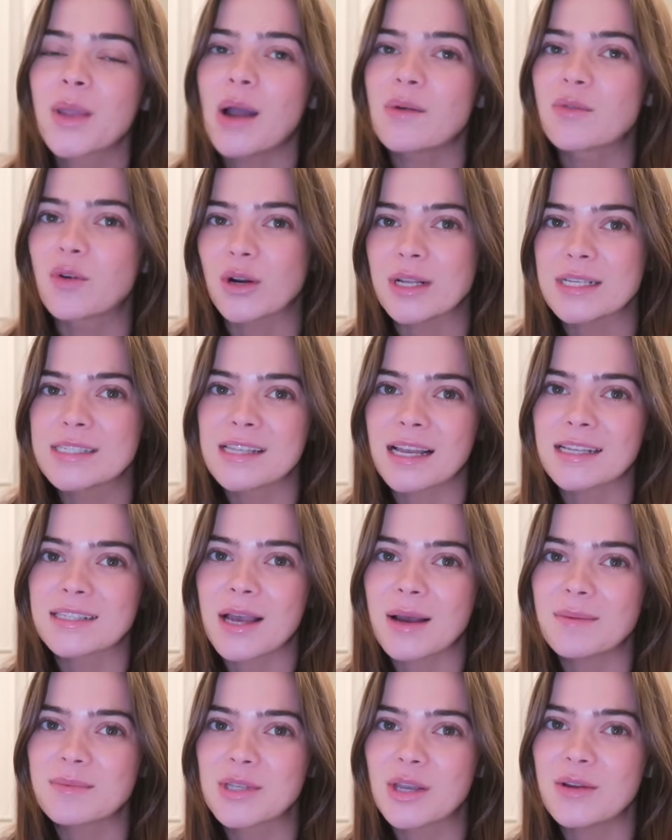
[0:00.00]
I've got it set
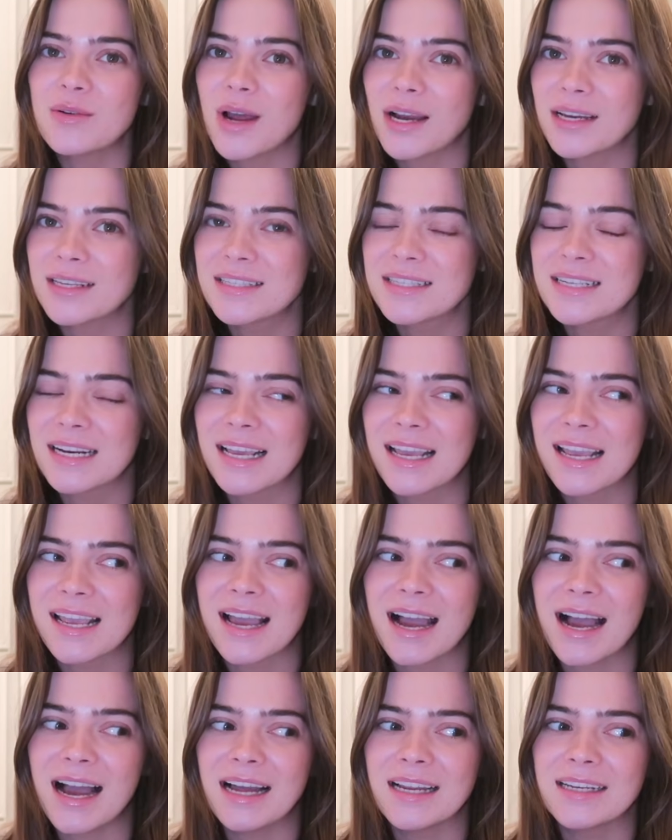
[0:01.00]
up so
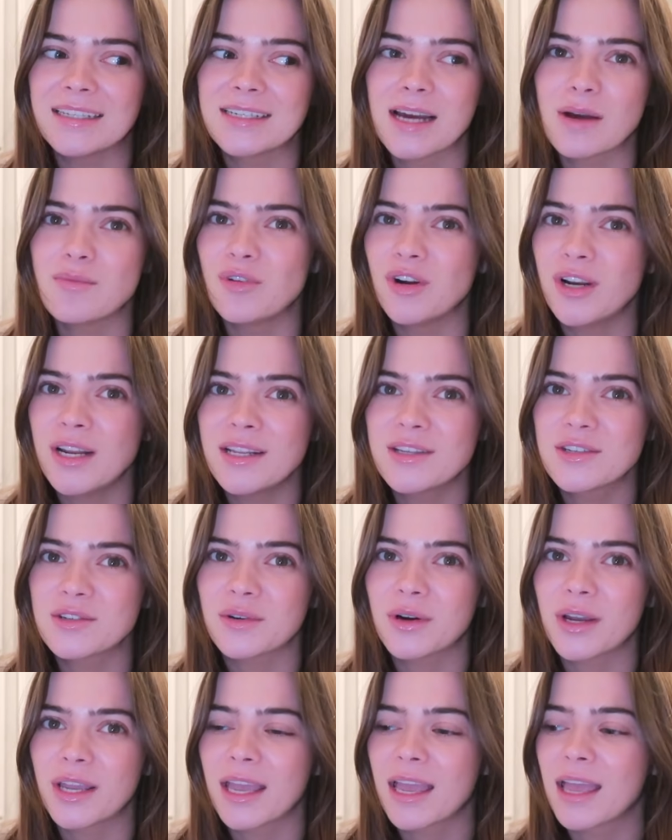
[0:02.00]
nicely and I'm really
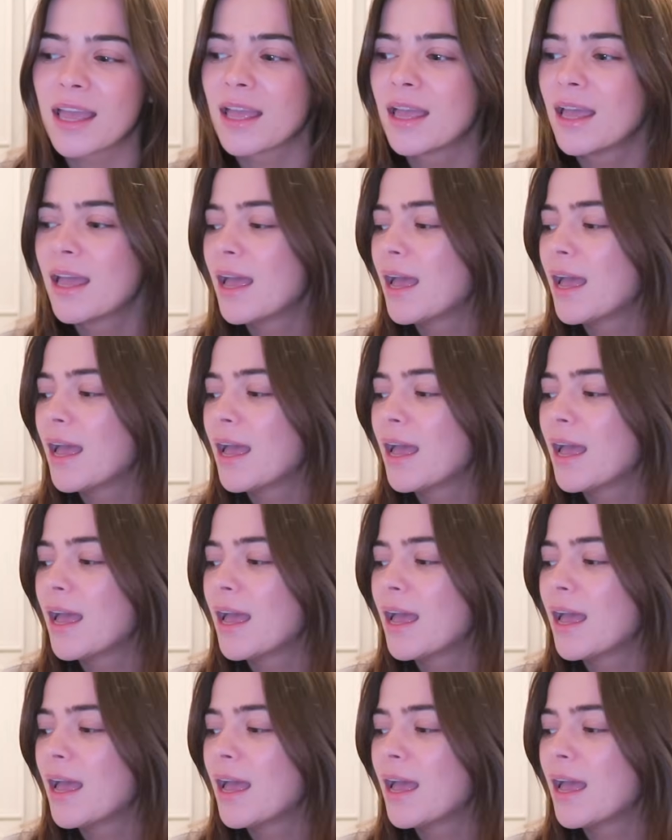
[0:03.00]
enjoying it.